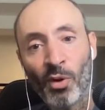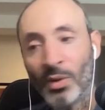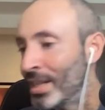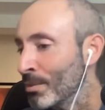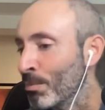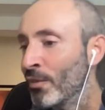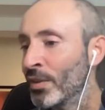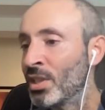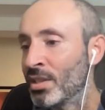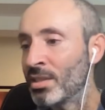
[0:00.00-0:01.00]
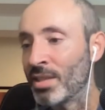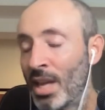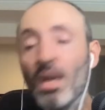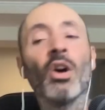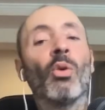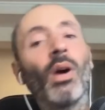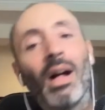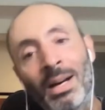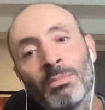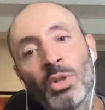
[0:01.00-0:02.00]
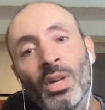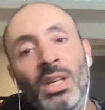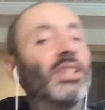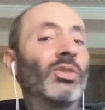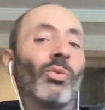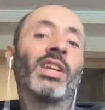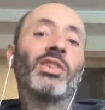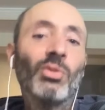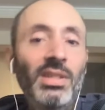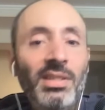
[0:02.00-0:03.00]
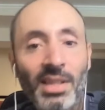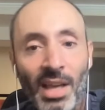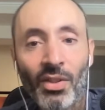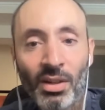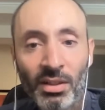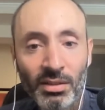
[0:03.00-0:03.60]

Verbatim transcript: And that's a perfect chance to say, well, I'm doing it. You want to do this together?